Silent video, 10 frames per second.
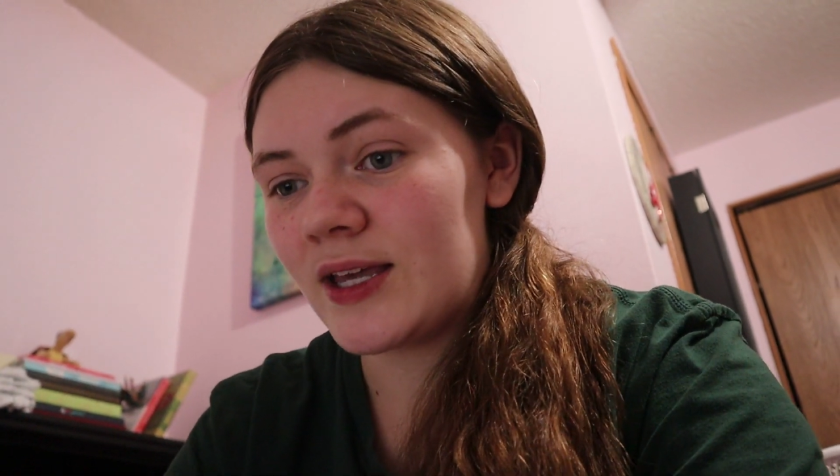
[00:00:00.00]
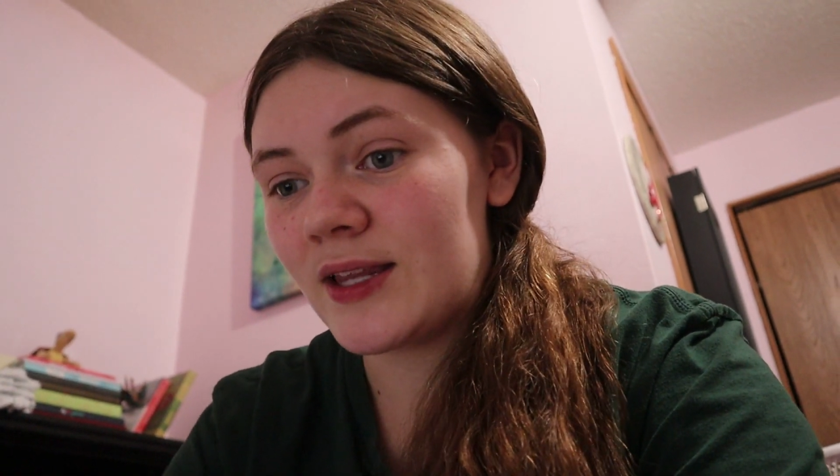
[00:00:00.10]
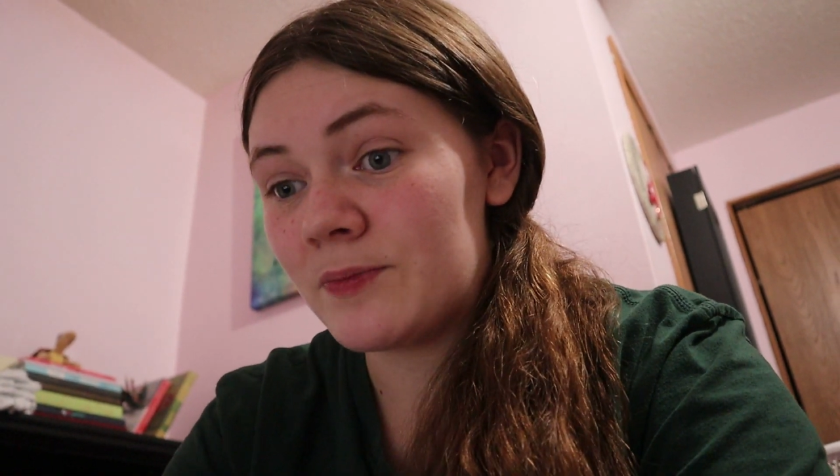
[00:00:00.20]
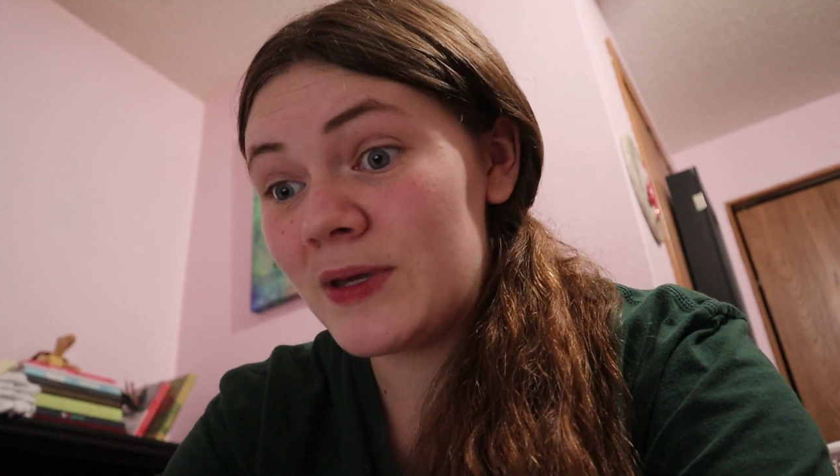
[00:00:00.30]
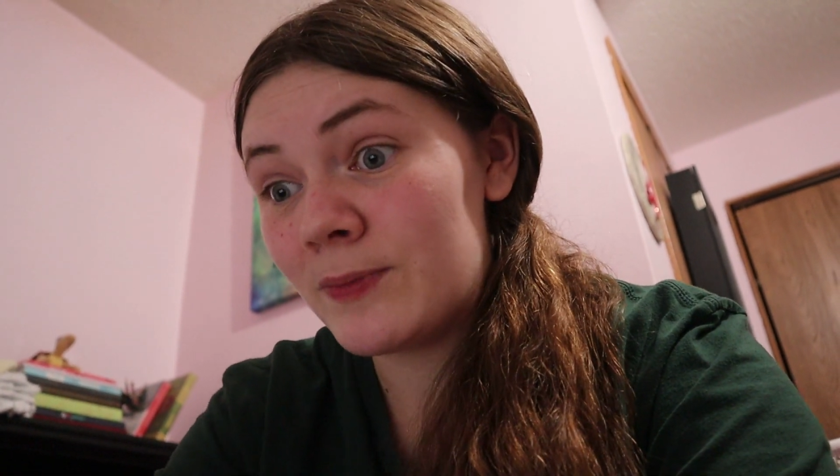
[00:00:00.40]
and
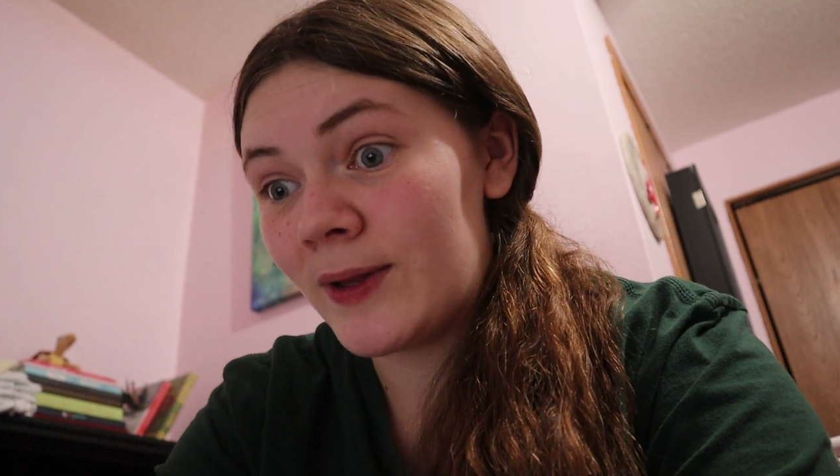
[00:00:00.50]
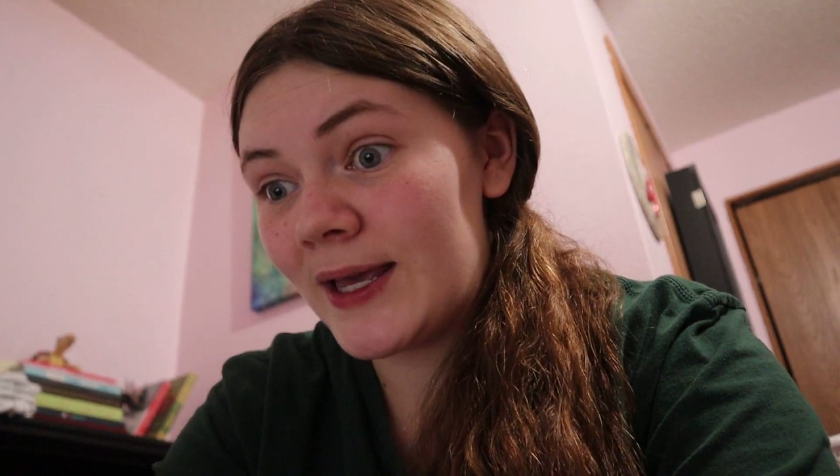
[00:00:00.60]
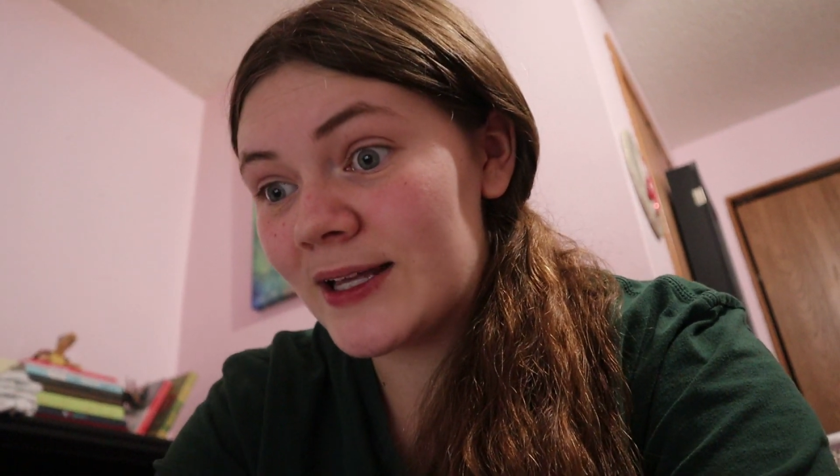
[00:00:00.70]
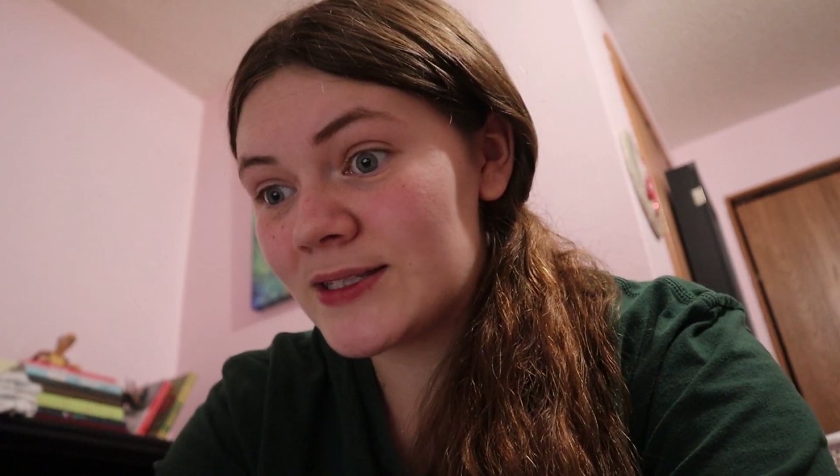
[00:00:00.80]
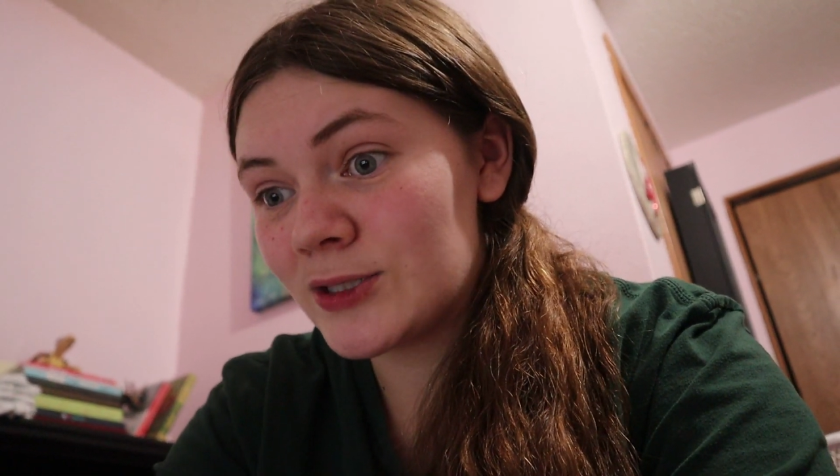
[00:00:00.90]
then people
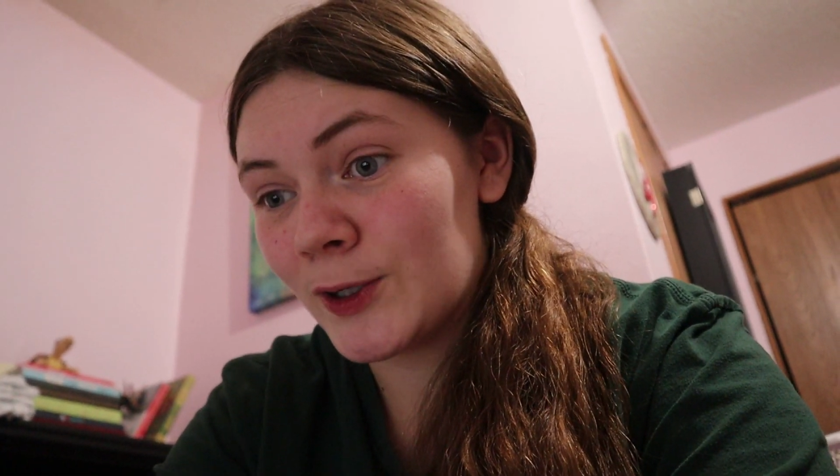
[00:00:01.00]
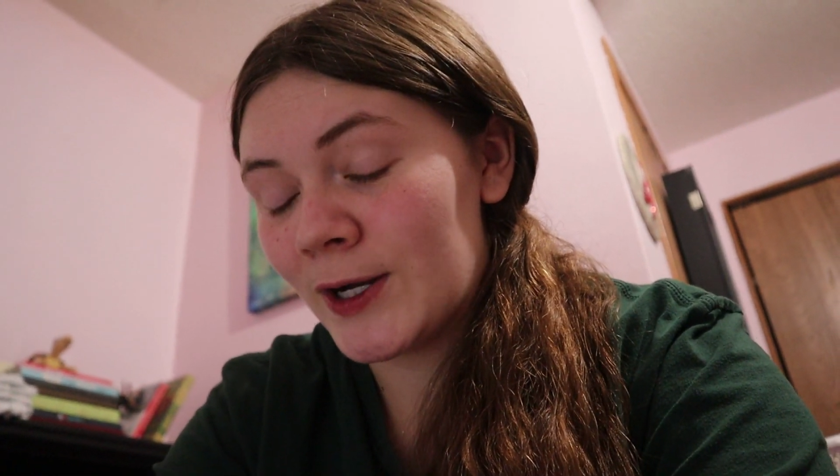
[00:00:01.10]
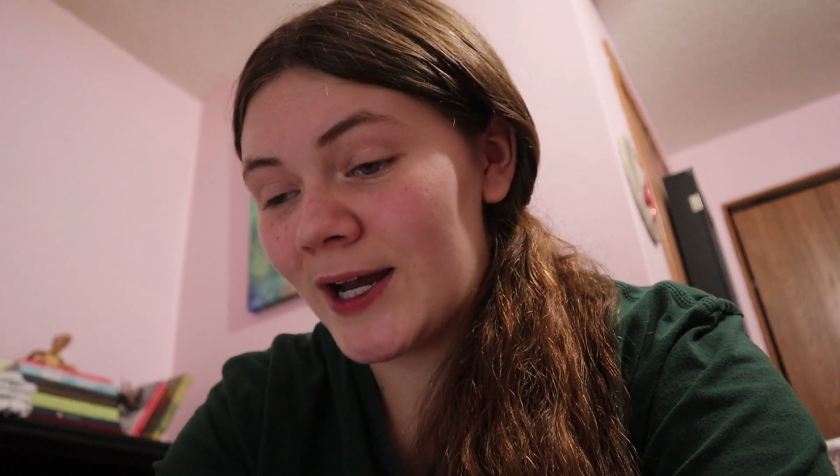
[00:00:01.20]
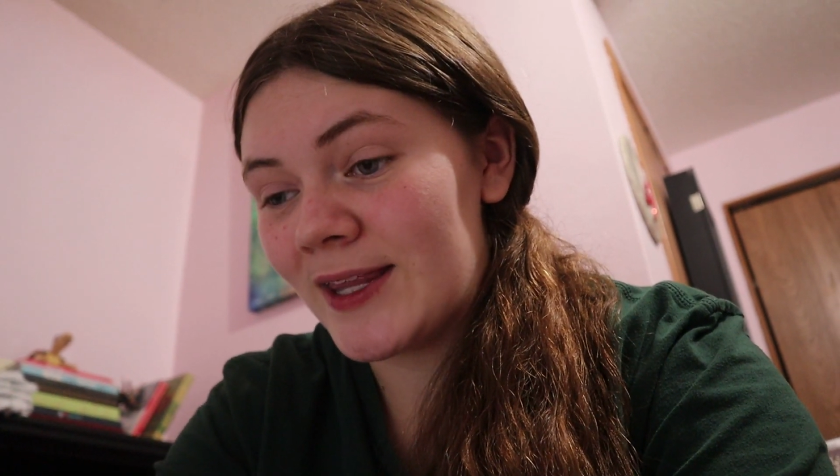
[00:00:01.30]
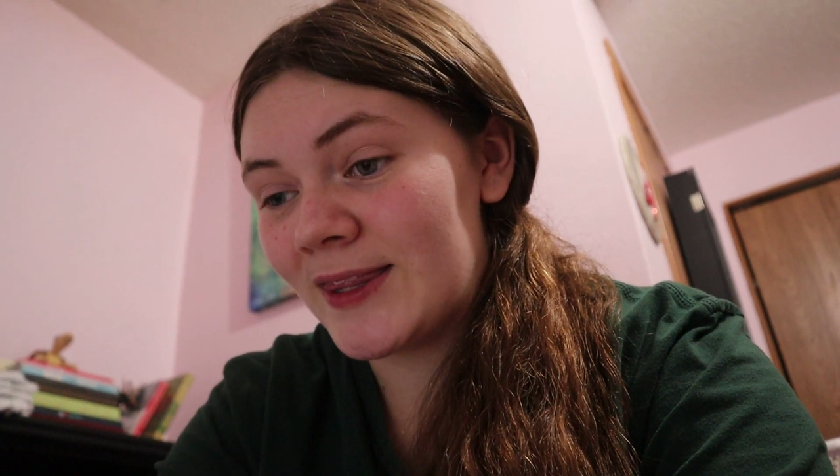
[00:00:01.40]

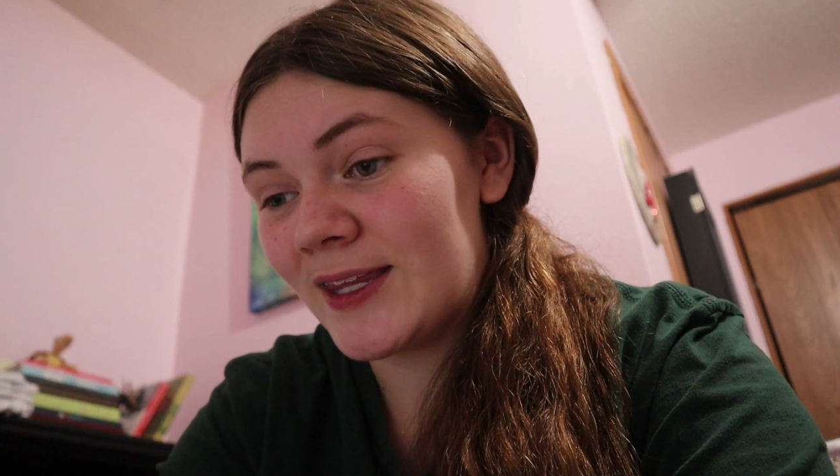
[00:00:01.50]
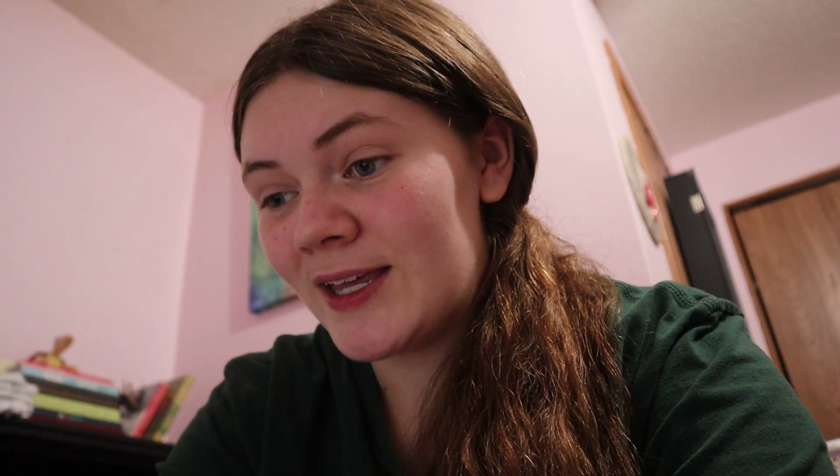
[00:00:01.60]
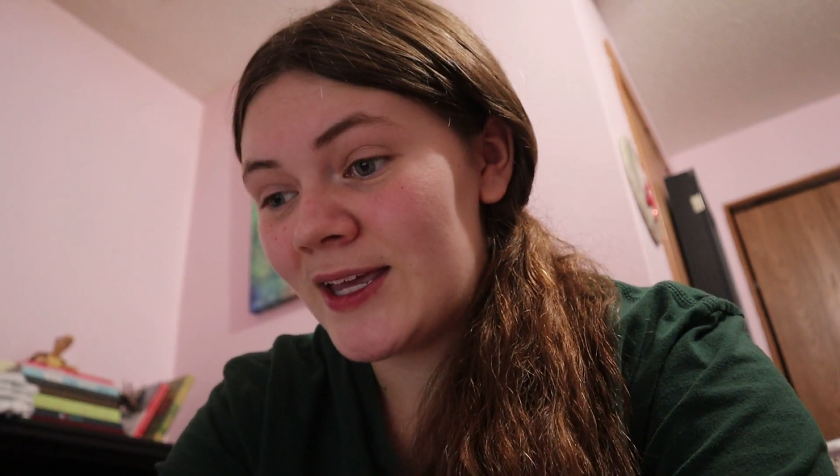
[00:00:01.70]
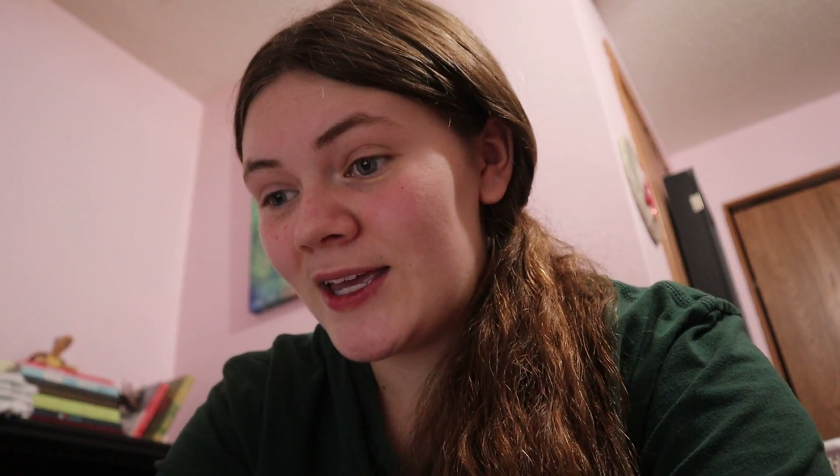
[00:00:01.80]
answer and